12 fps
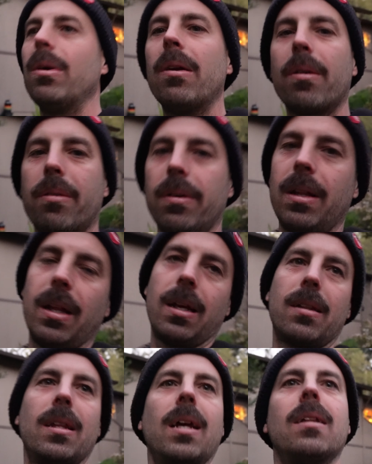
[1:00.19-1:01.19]
rear
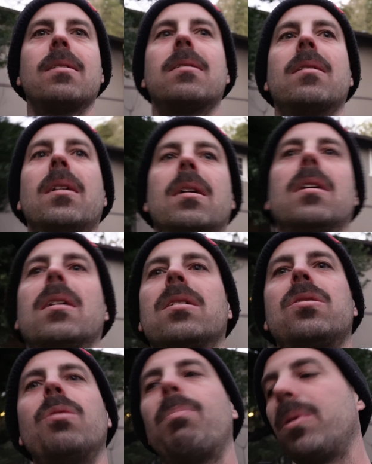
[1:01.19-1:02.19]
three-link, that's
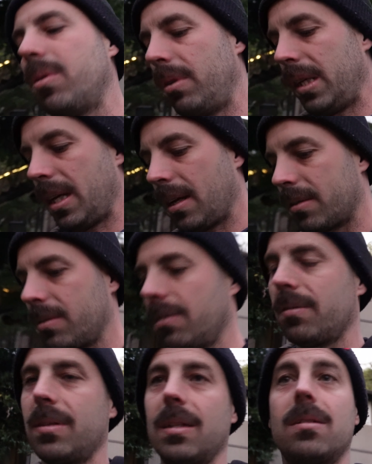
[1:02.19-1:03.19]
Super Duty
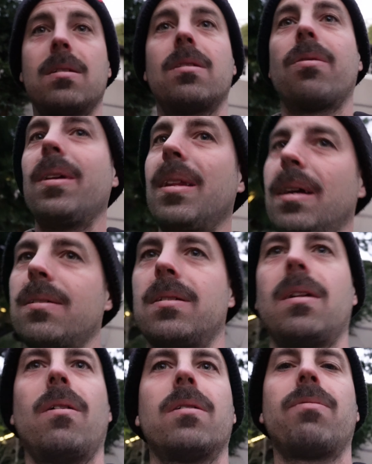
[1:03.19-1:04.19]
axles, that's
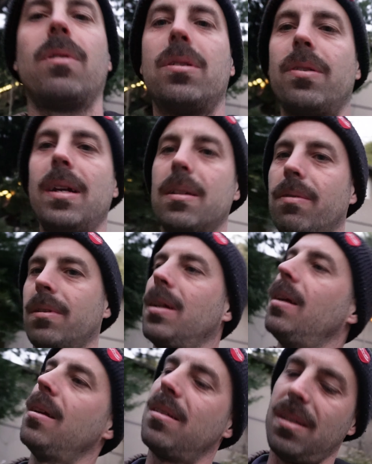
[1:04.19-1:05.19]
$3,000 for a transfer
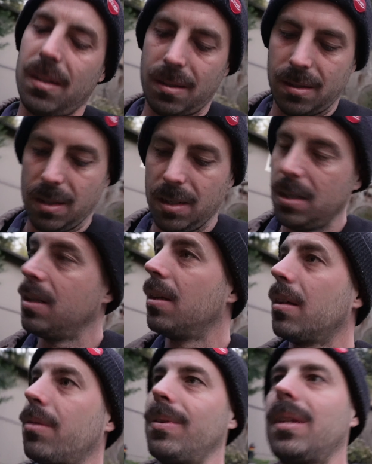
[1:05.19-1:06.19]
case, that's
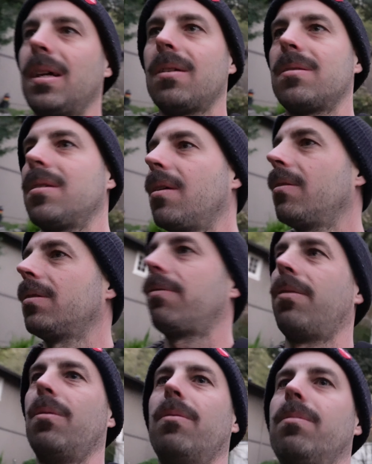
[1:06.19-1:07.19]

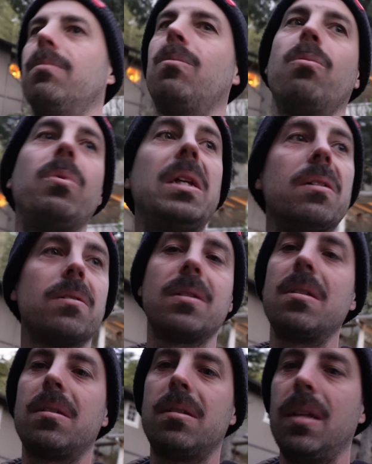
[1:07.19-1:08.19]
$3,000 for wheels
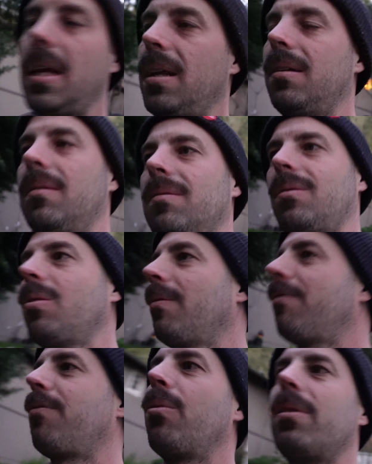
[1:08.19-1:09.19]
and, and or
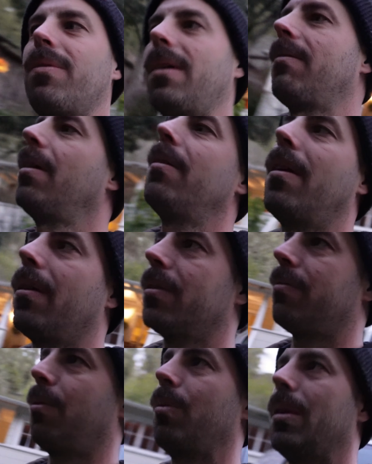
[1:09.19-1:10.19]

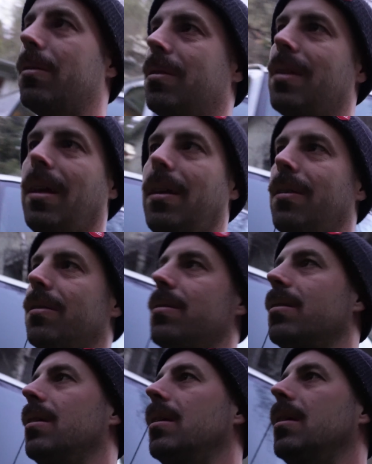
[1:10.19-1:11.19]
$4,500 for wheels and tires.